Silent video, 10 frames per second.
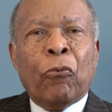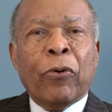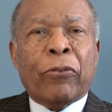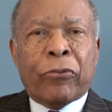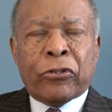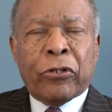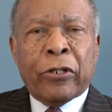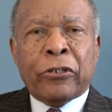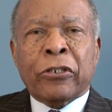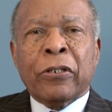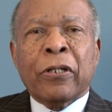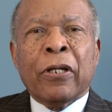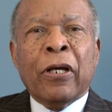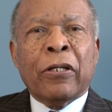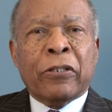With research,
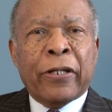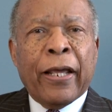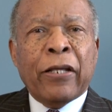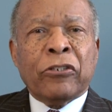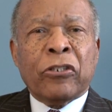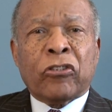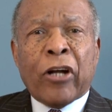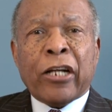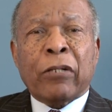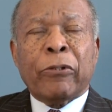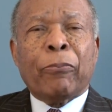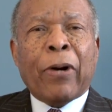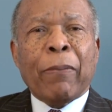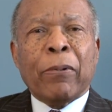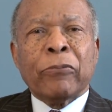today's intractable
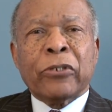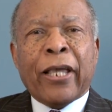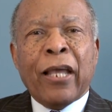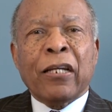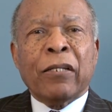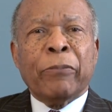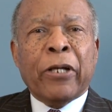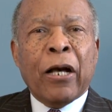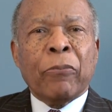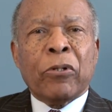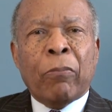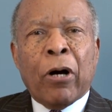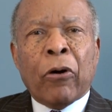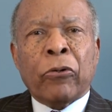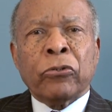problems can become
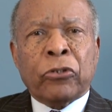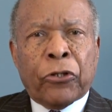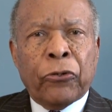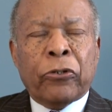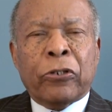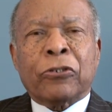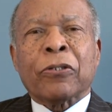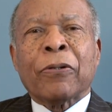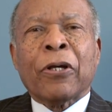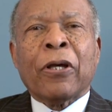tomorrow's cures.